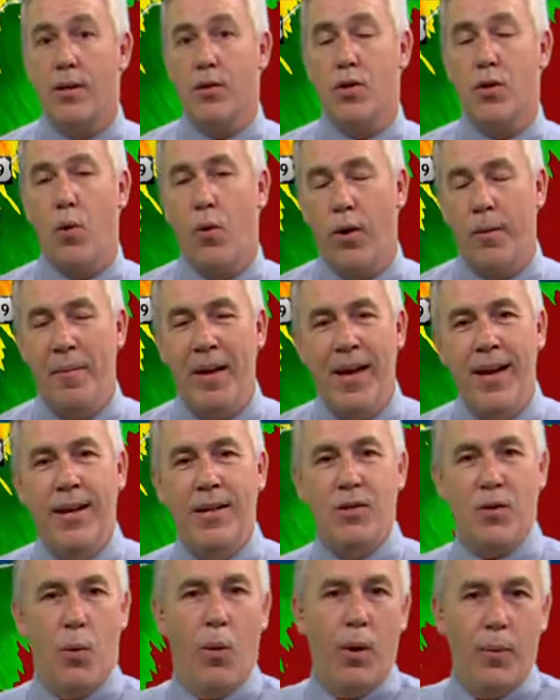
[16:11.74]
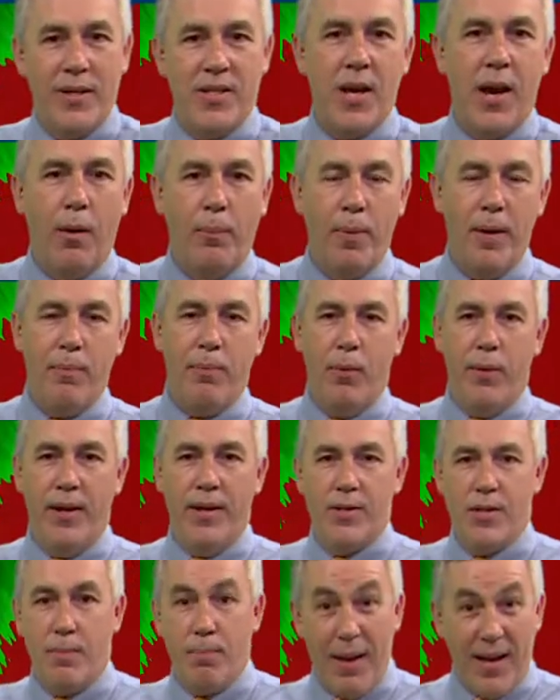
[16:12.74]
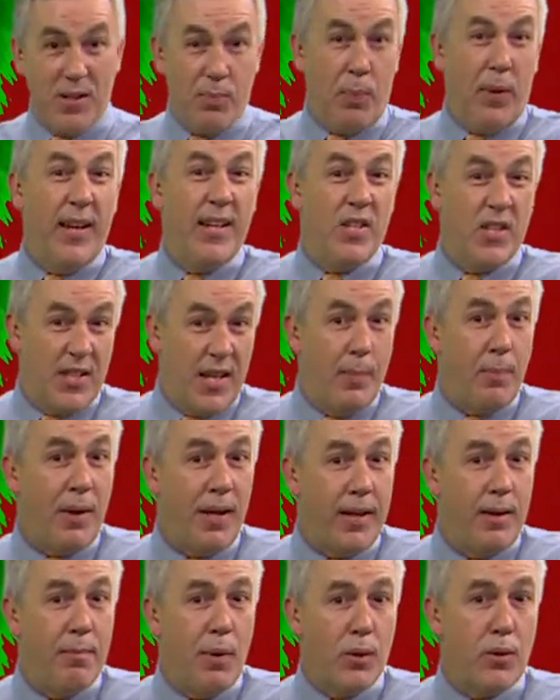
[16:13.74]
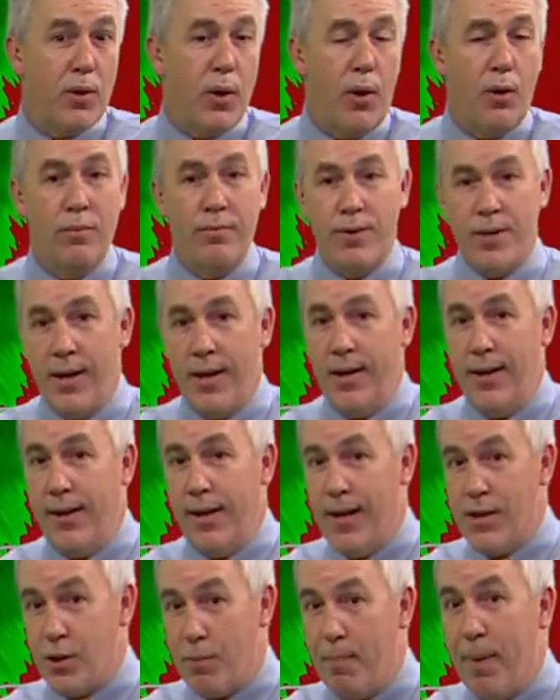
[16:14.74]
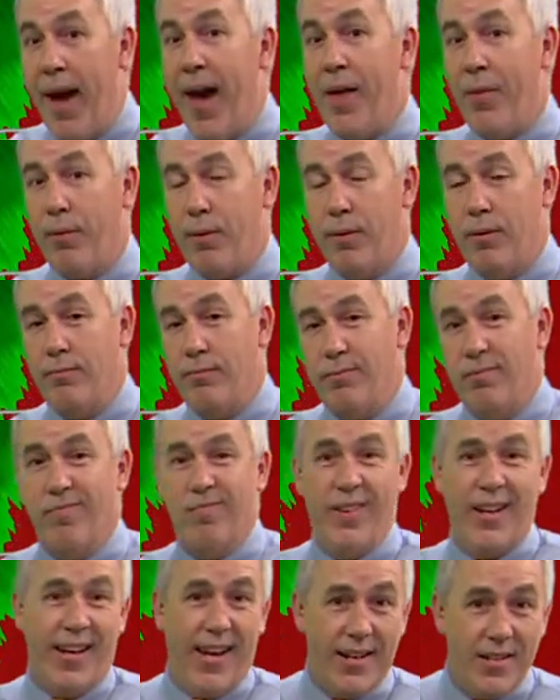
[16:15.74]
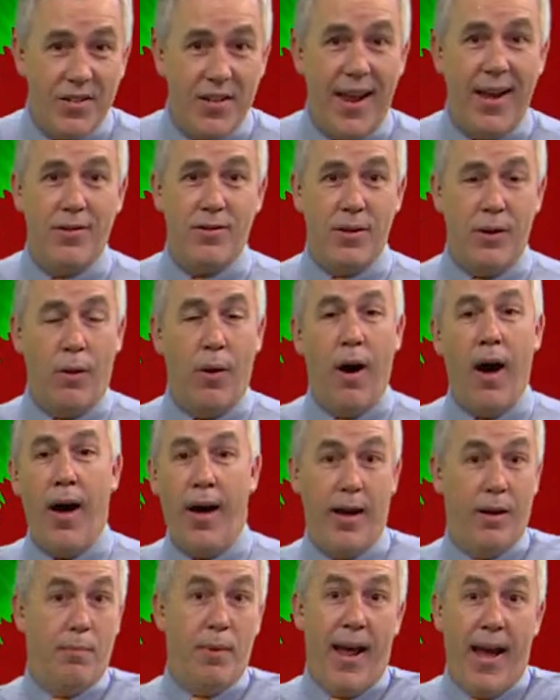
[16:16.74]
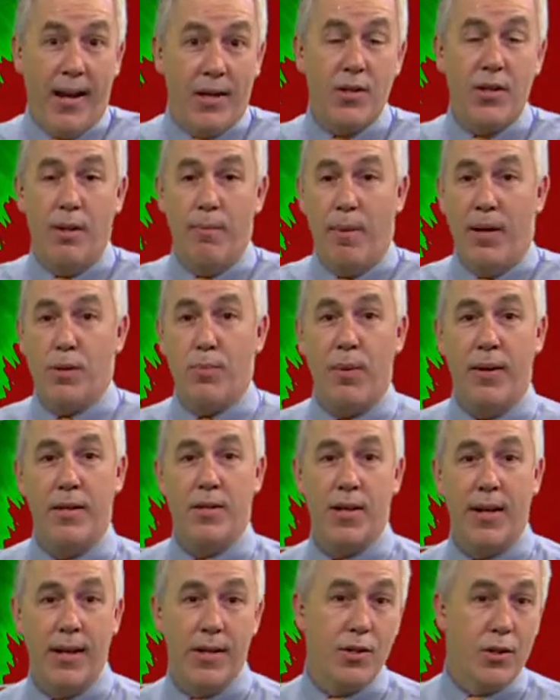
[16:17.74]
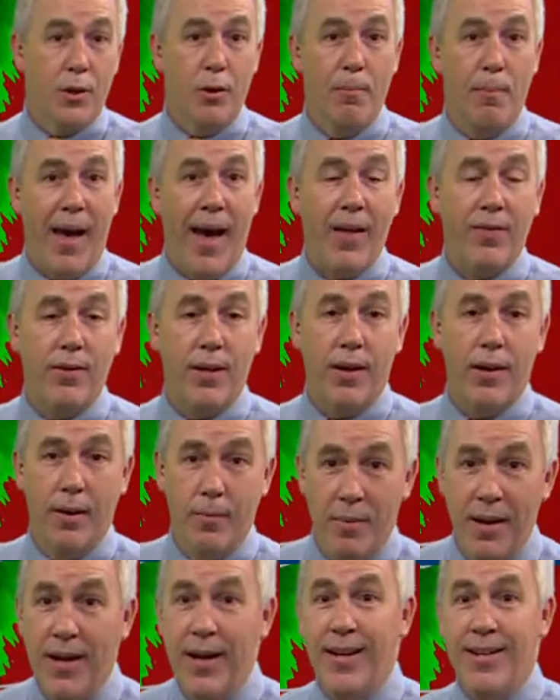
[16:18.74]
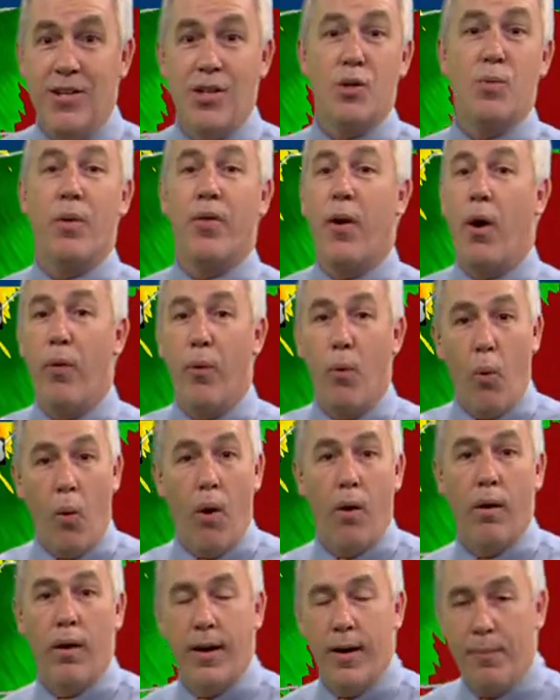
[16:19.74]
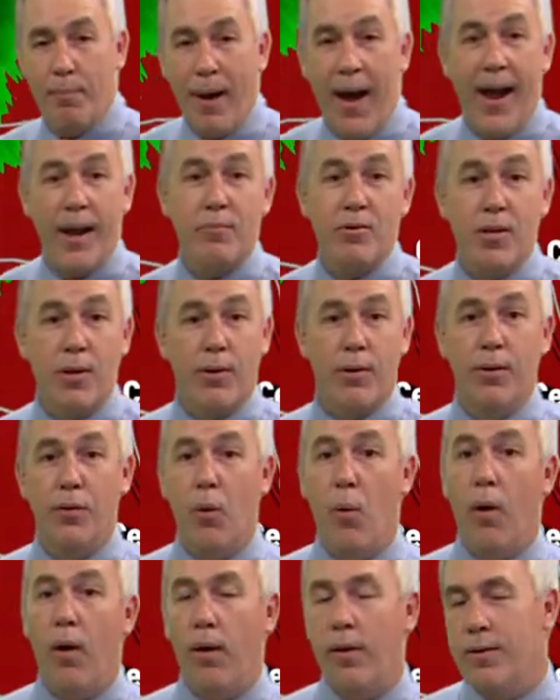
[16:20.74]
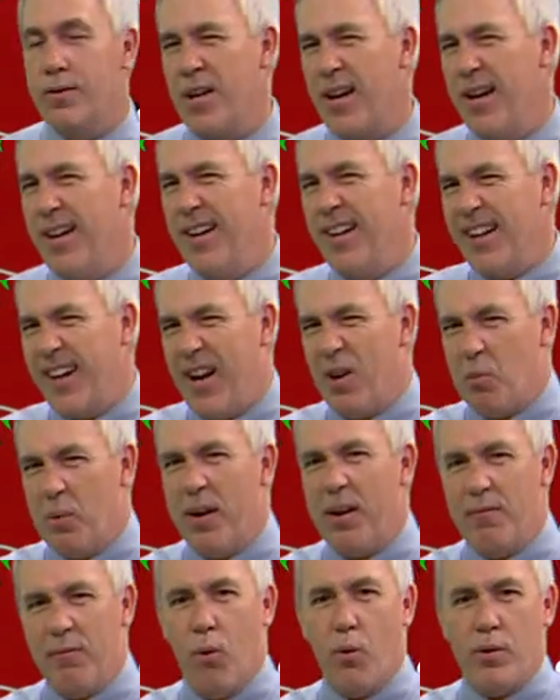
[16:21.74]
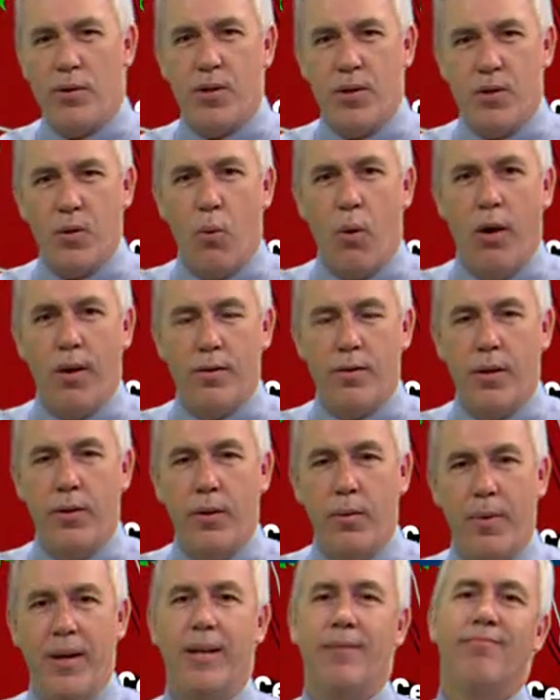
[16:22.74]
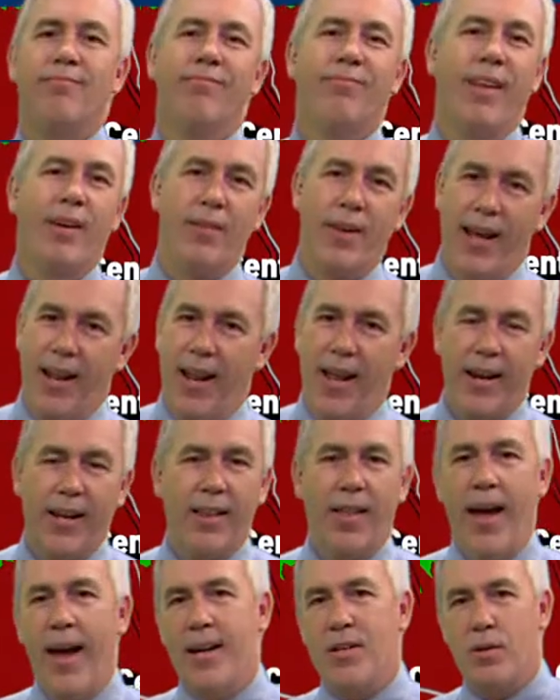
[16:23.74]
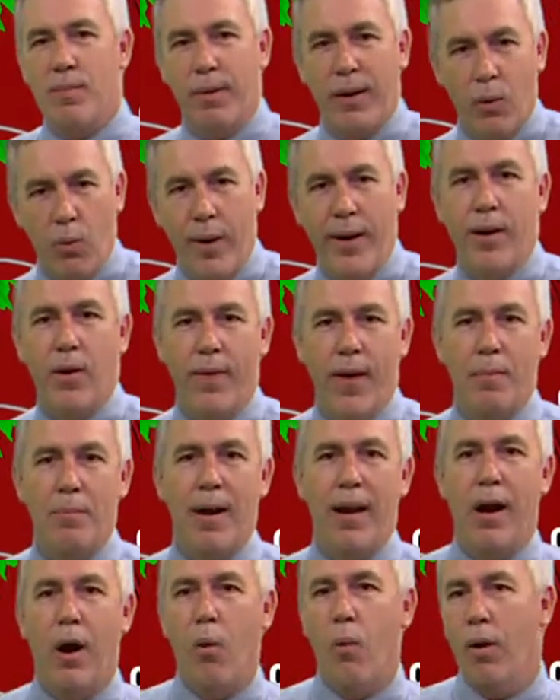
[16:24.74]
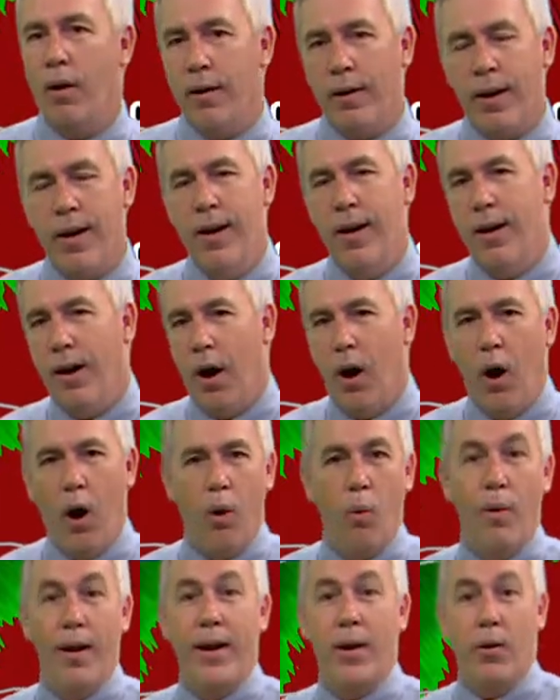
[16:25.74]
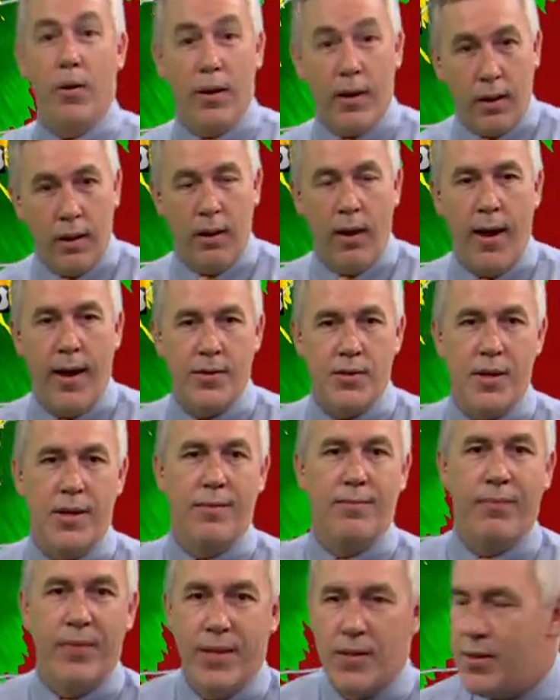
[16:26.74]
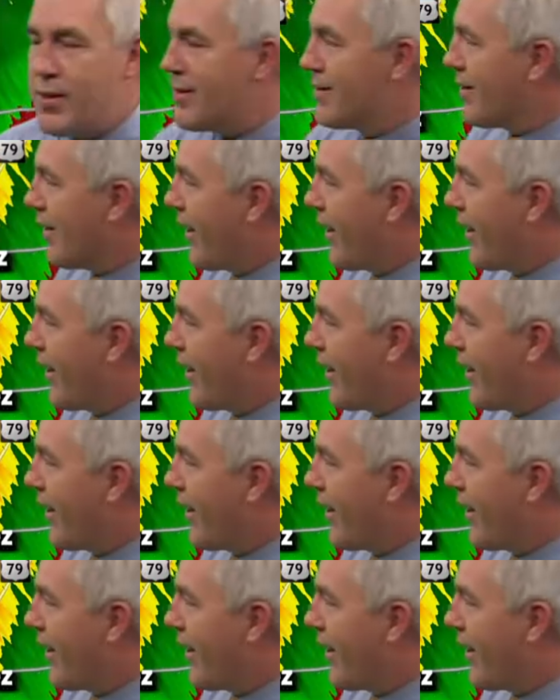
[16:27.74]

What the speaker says: storm. So what we tell people is the best place typically in most homes is your bathroom. That kind of sounds a little odd, but actually the best place to get is in your bathtub, just with all the pipes that are in the walls. Kind of reinforces the walls a little bit. Now, if you got a lot of glass, a big window, that may not work. A hallway or a closet. This is